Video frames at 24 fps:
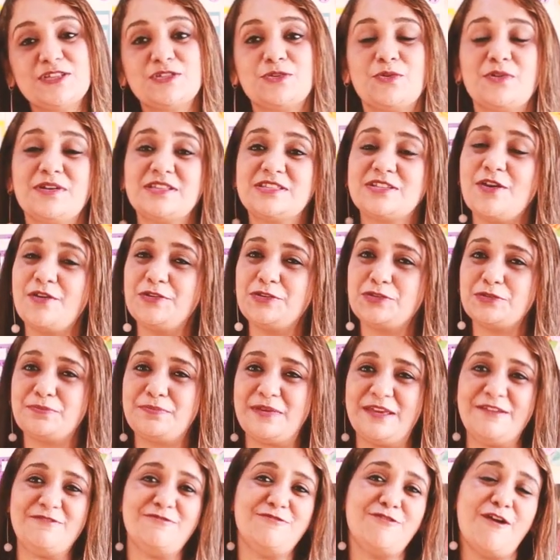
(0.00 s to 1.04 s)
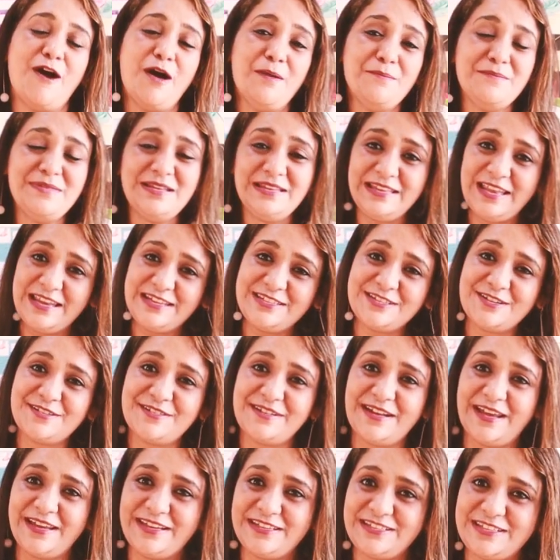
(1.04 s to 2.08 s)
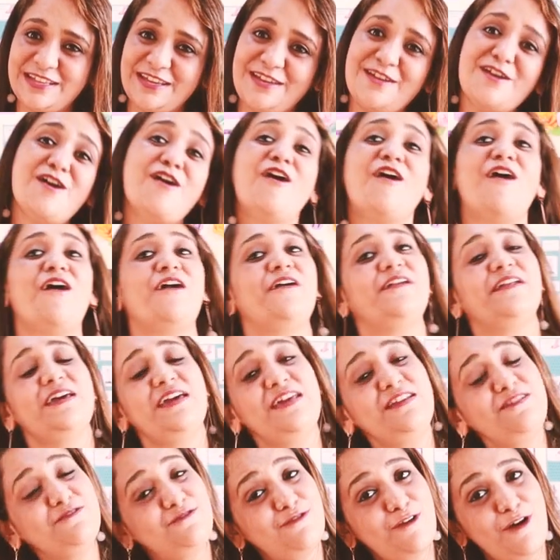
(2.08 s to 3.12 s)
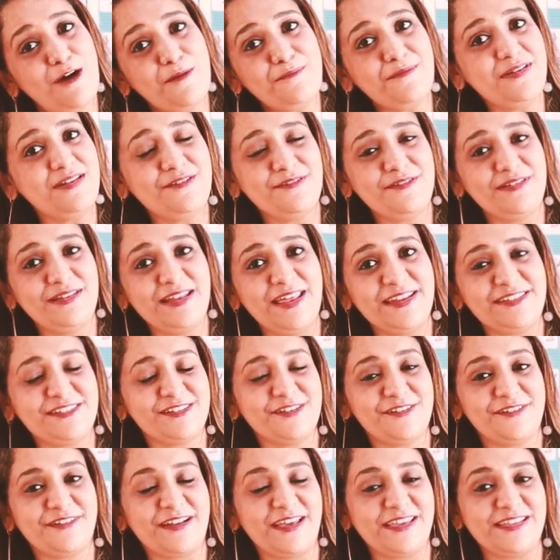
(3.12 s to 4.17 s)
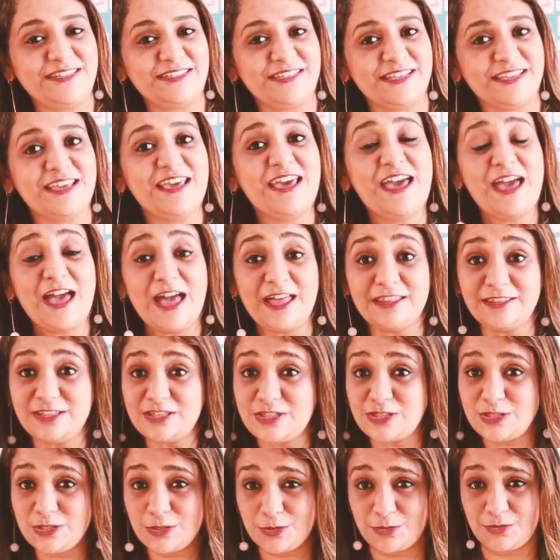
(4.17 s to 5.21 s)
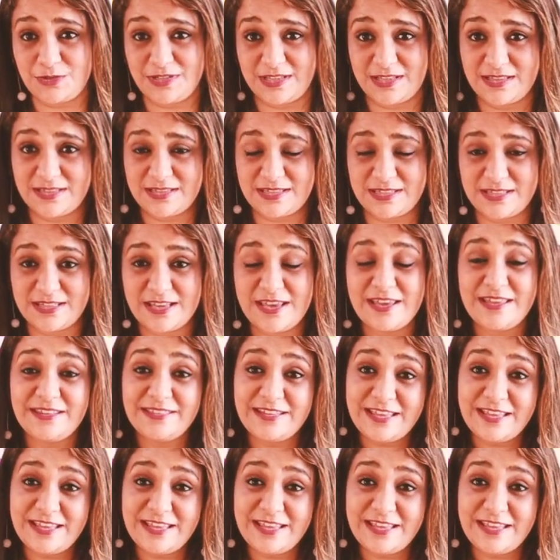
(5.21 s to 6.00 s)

So it's going to be formal letter writing or informal letter writing, and the students,